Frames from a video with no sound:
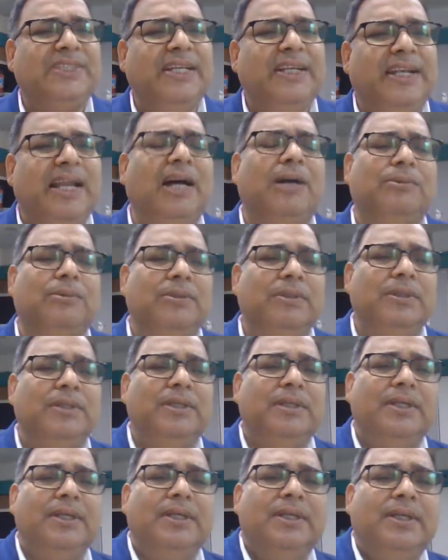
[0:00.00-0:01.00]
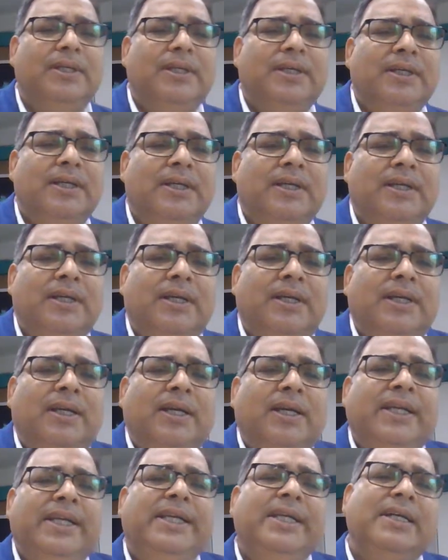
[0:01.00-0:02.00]
Now,
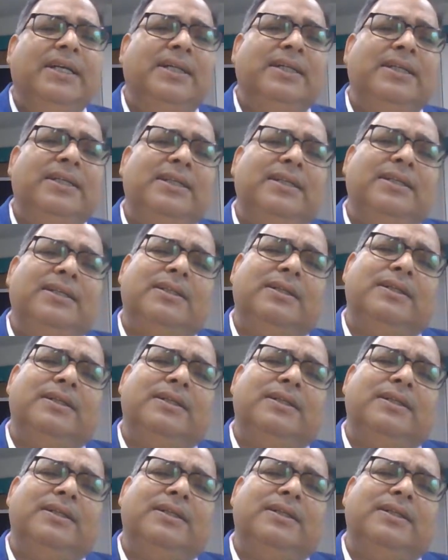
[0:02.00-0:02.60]
here